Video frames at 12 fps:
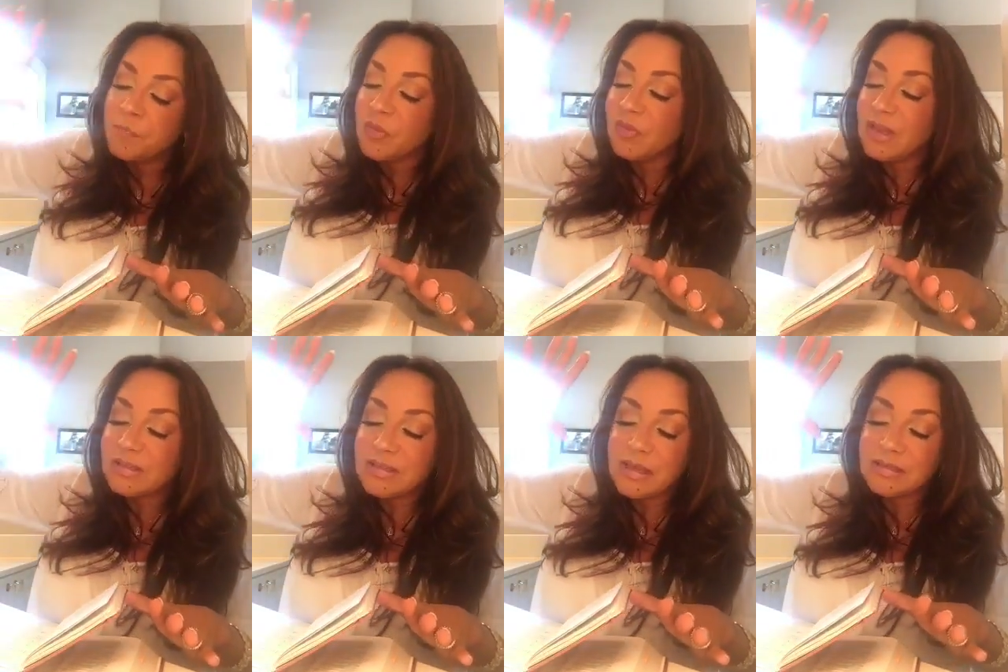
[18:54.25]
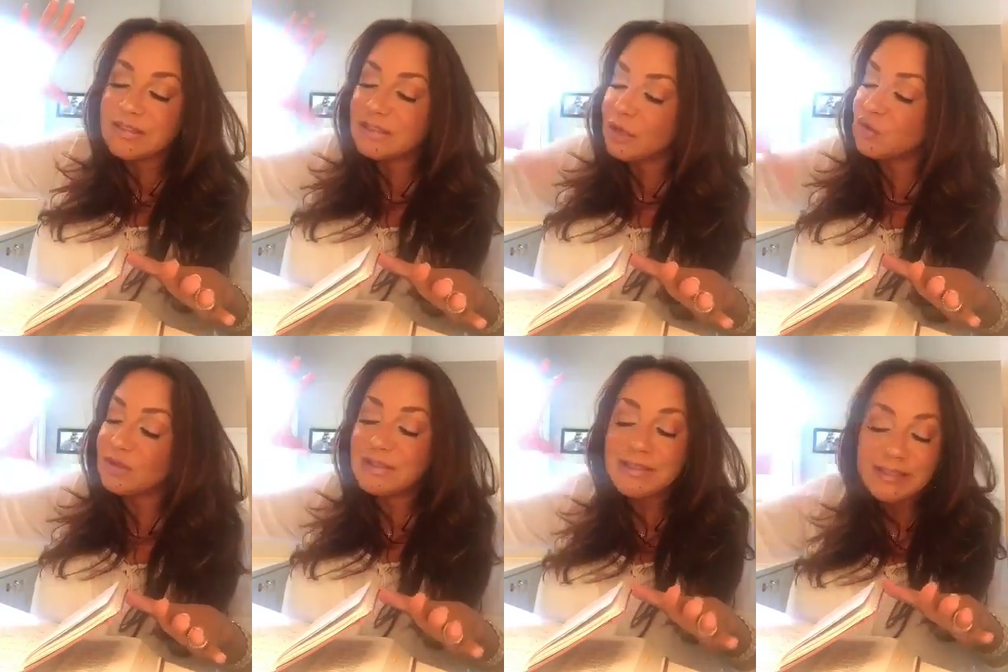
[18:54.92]
this is such
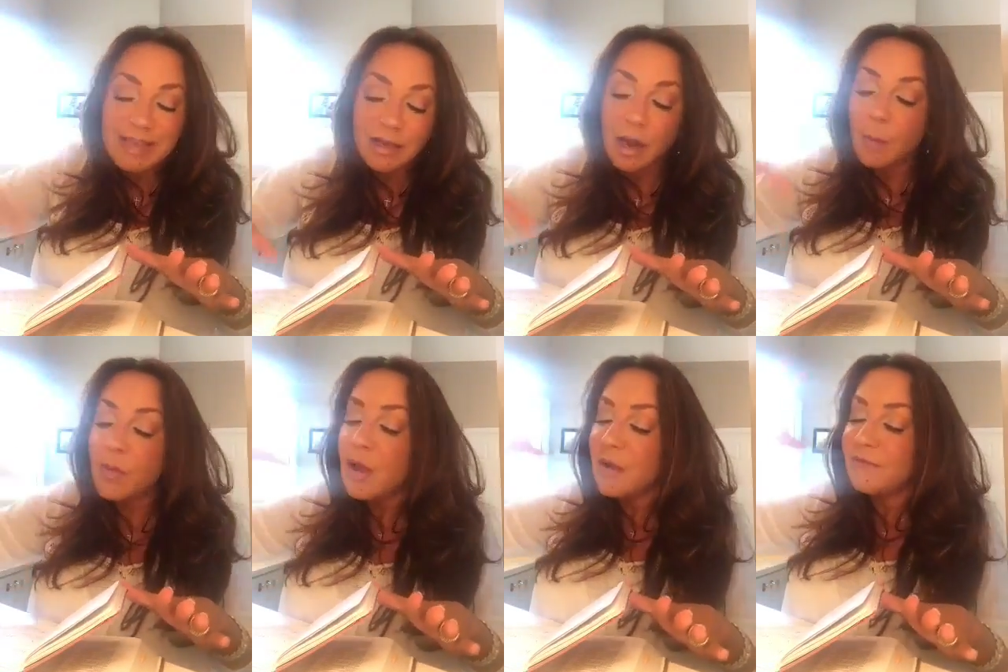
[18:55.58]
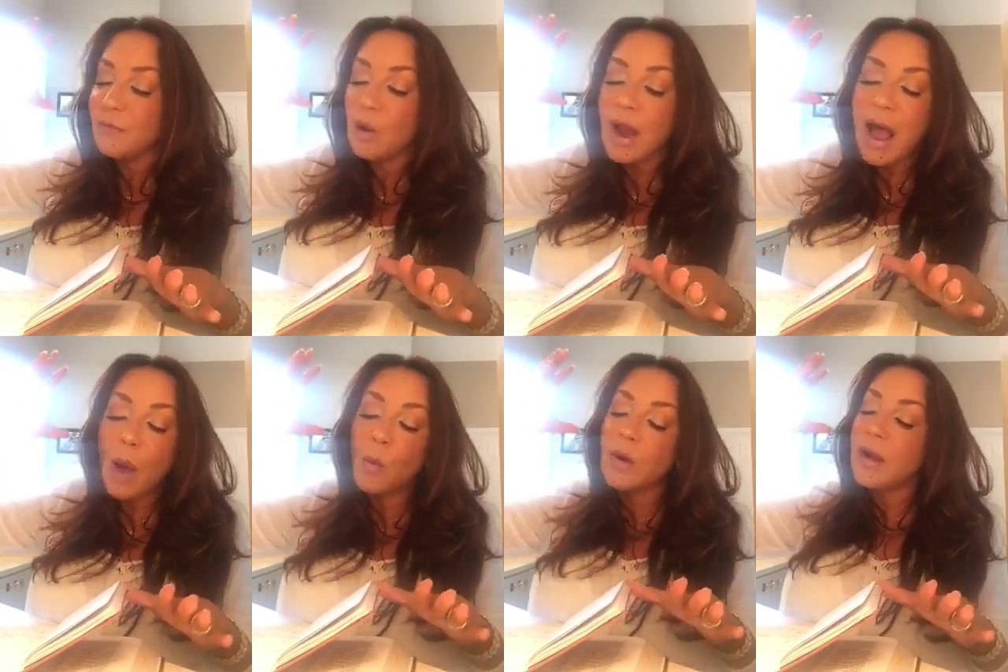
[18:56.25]
a setup for
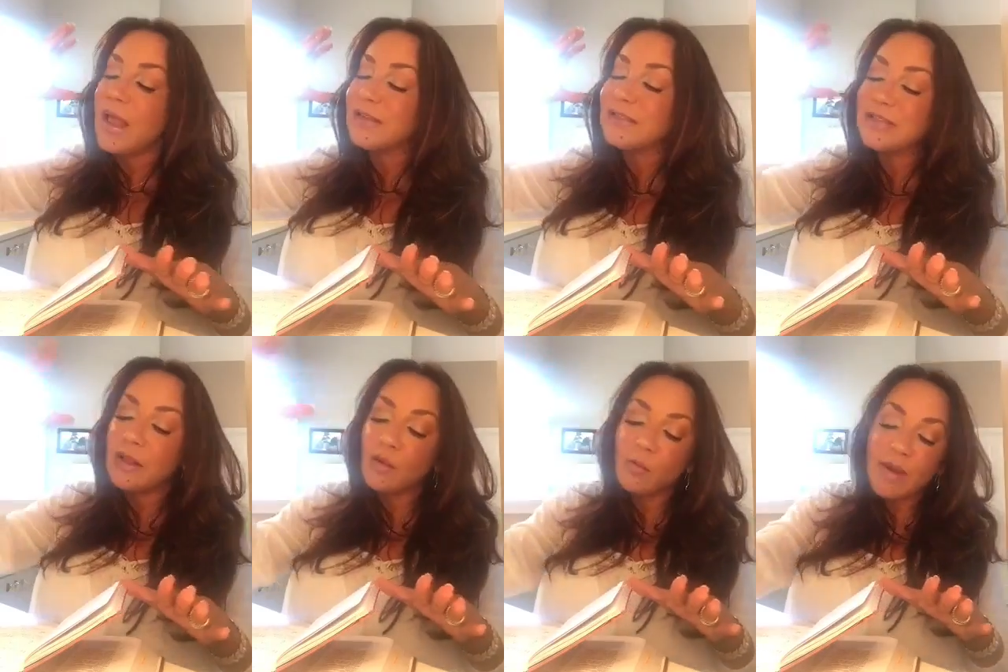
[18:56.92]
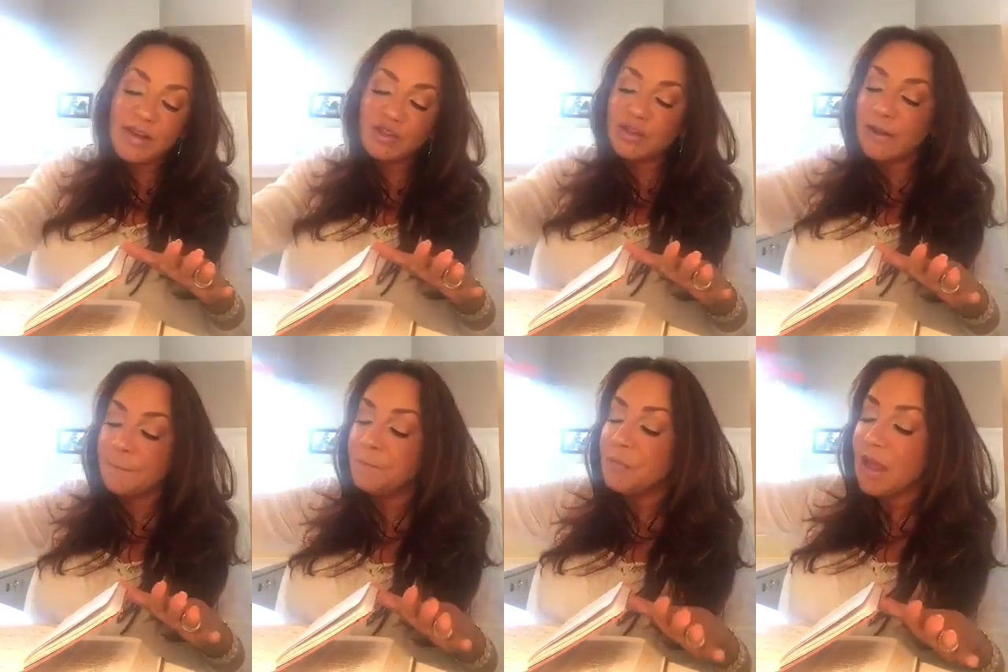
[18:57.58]
our
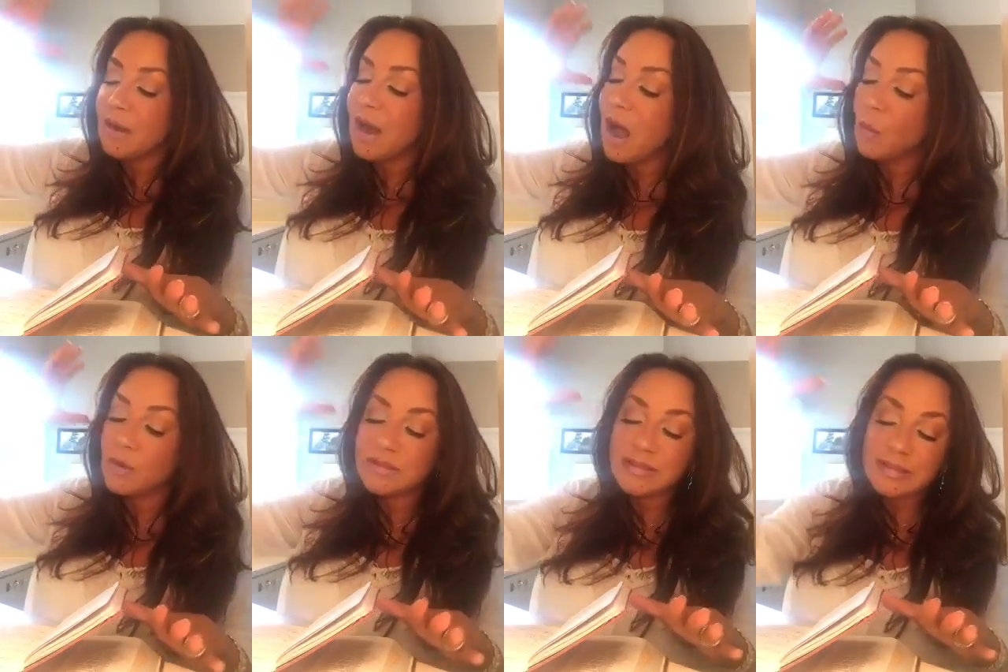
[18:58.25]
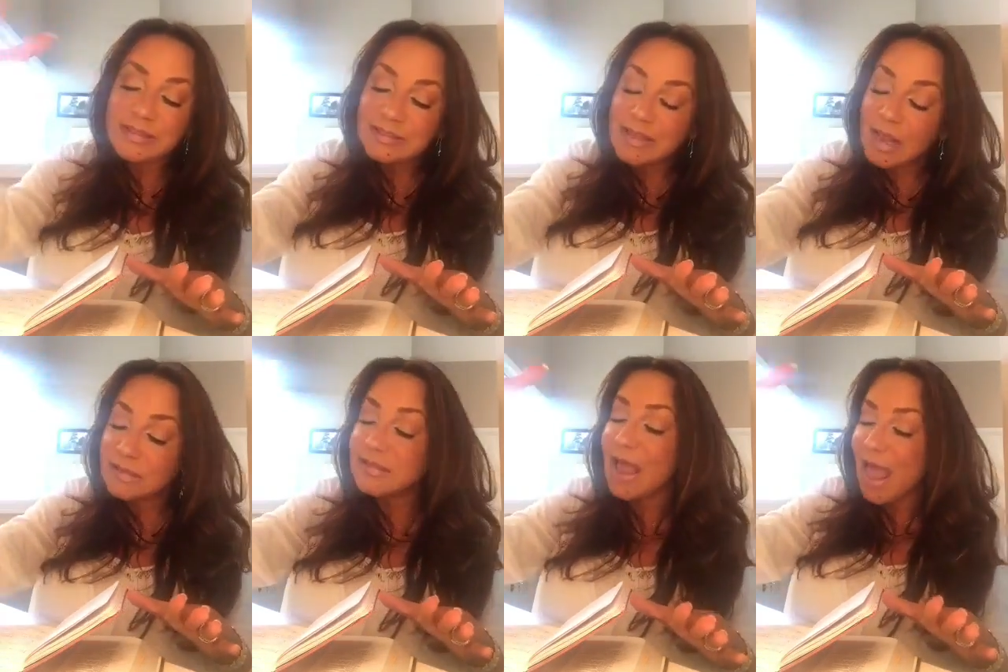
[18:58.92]
acceleration and our
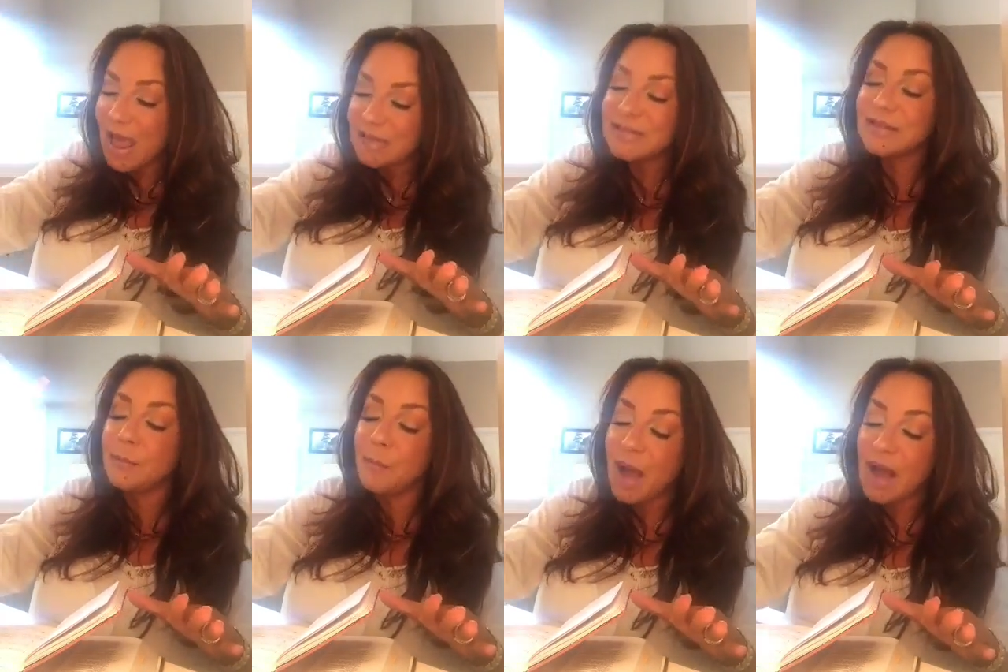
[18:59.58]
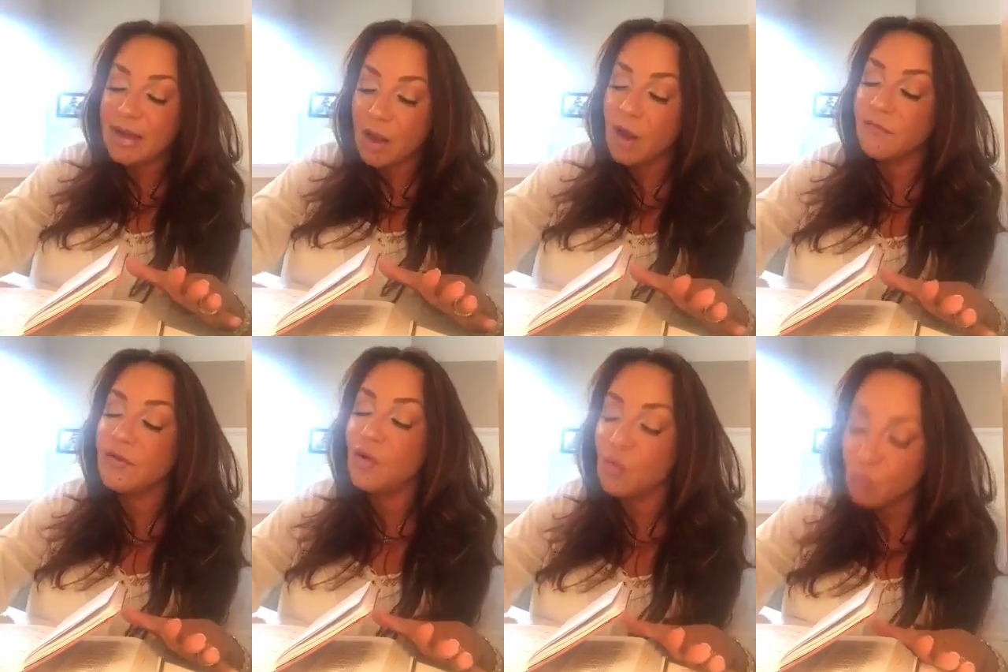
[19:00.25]
success as the body
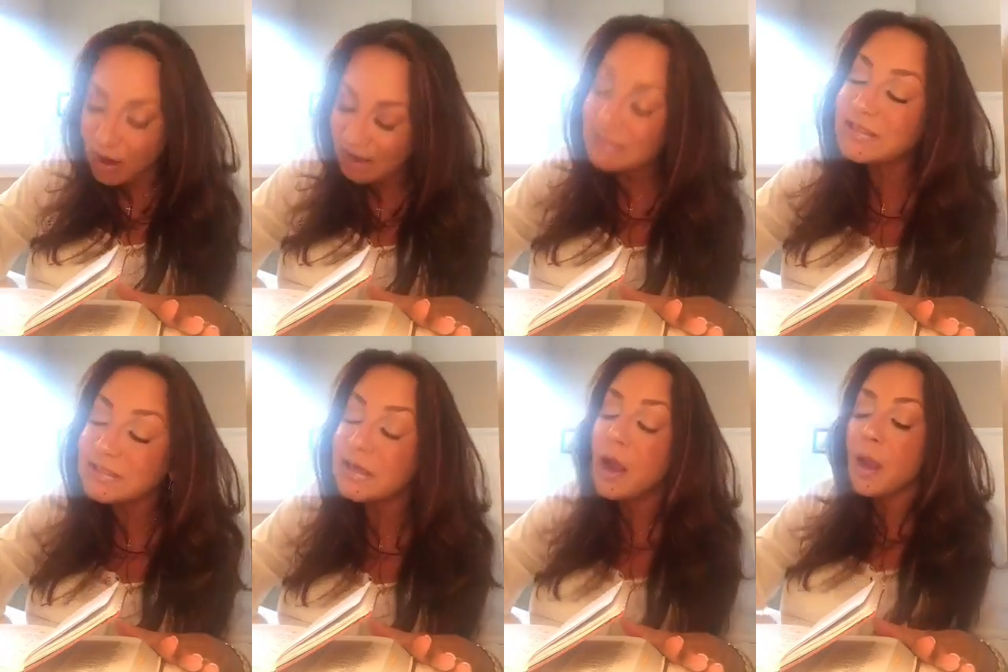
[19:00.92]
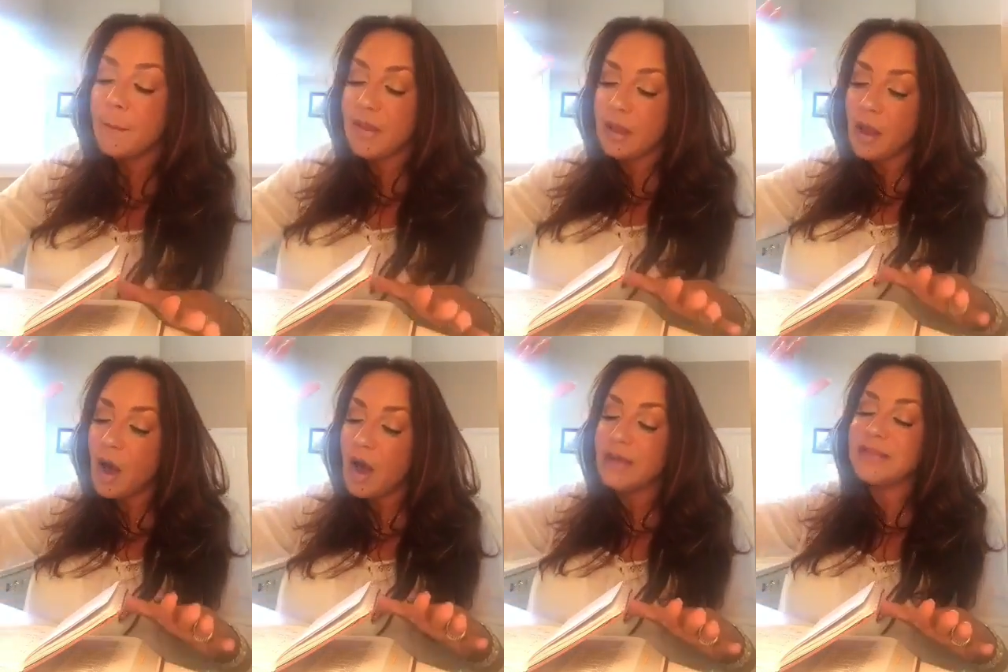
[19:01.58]
of Christ,
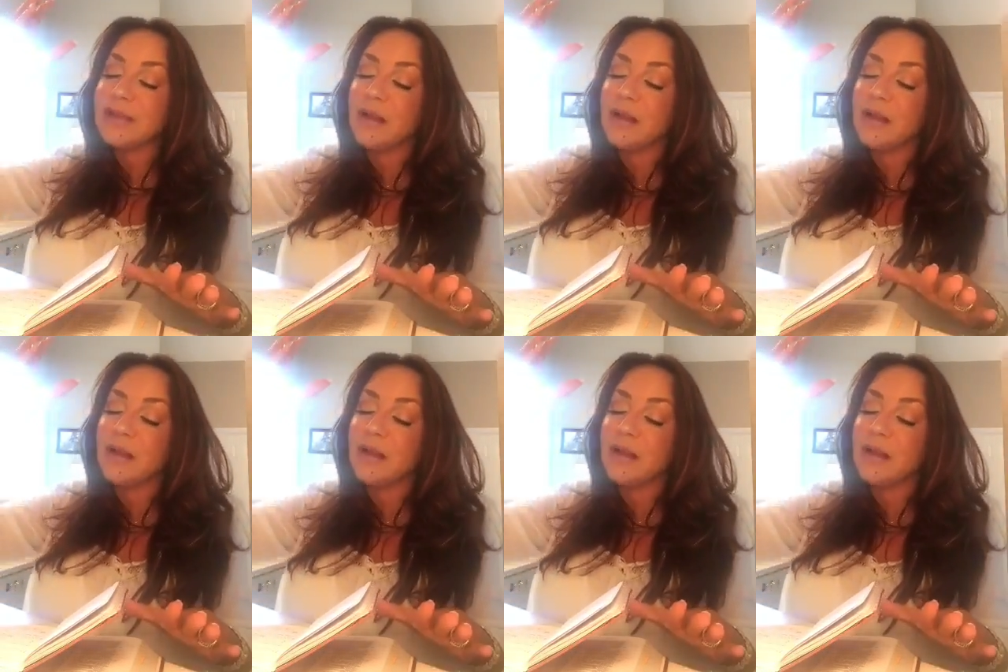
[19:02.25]
because